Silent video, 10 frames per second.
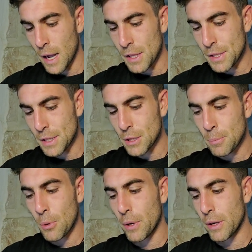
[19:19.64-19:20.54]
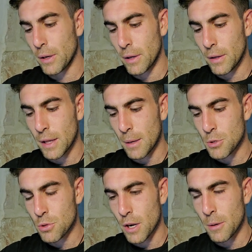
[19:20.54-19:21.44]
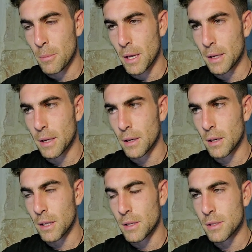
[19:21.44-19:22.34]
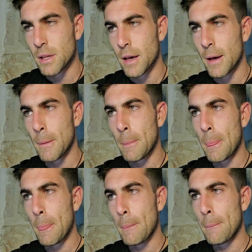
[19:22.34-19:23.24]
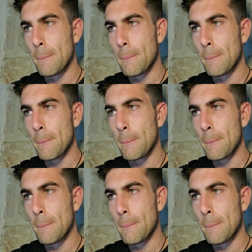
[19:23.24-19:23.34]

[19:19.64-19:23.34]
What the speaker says: I think the point that I'm trying to make here is that